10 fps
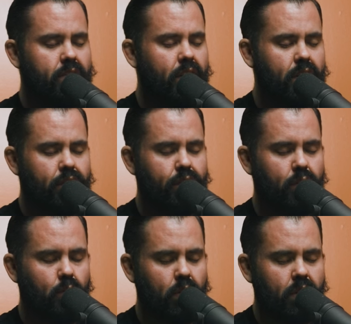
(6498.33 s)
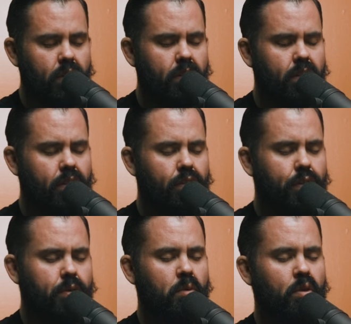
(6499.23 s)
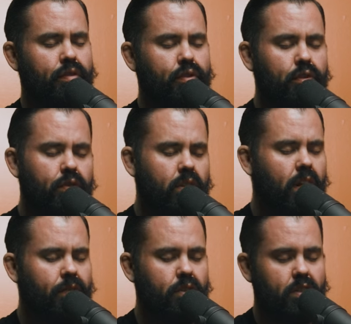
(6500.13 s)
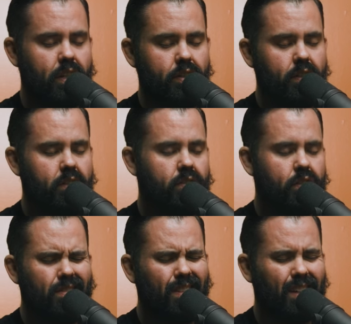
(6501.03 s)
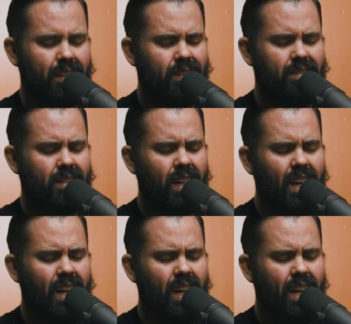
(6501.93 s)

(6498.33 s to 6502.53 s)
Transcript: study of your word and through more fruitful conversations just like this.